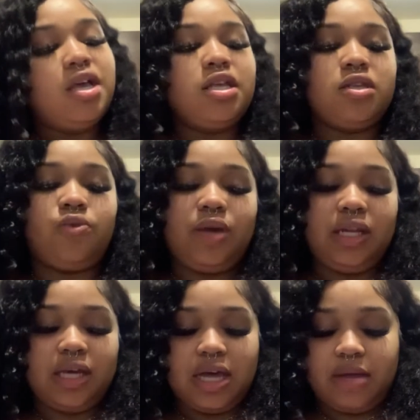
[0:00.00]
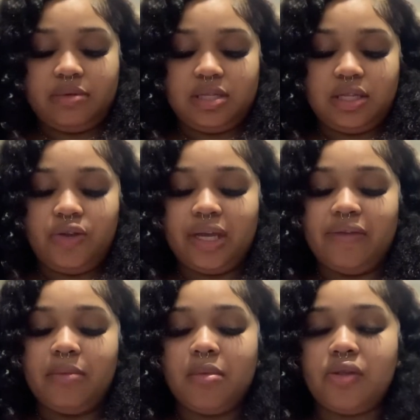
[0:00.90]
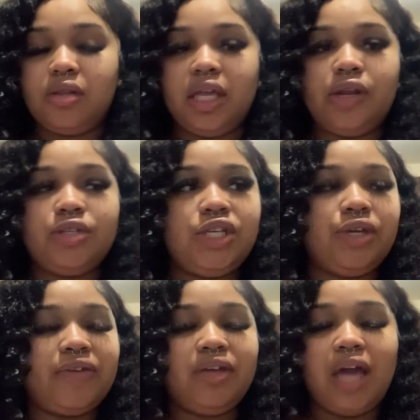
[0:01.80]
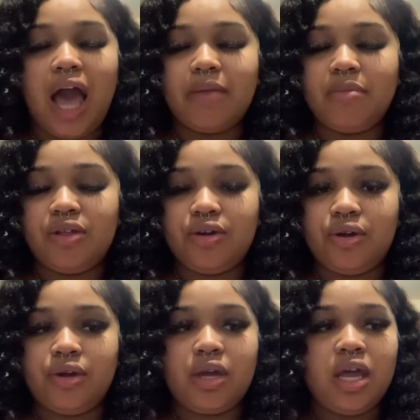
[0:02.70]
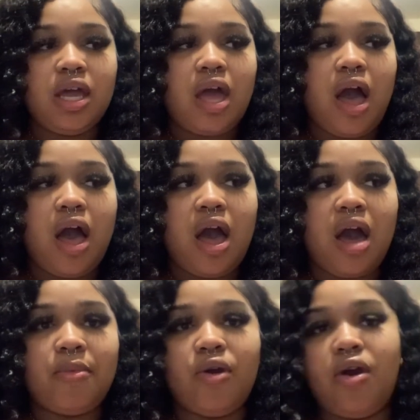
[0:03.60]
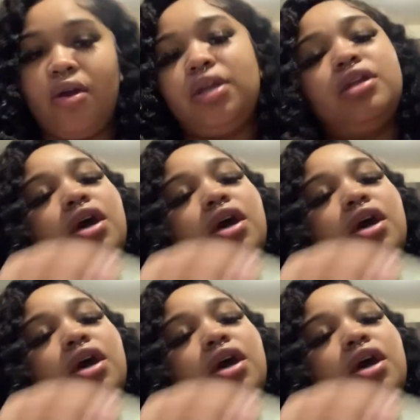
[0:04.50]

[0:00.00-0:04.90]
so Queen of Cups, you're giving motherly energy, you're giving godmother, or you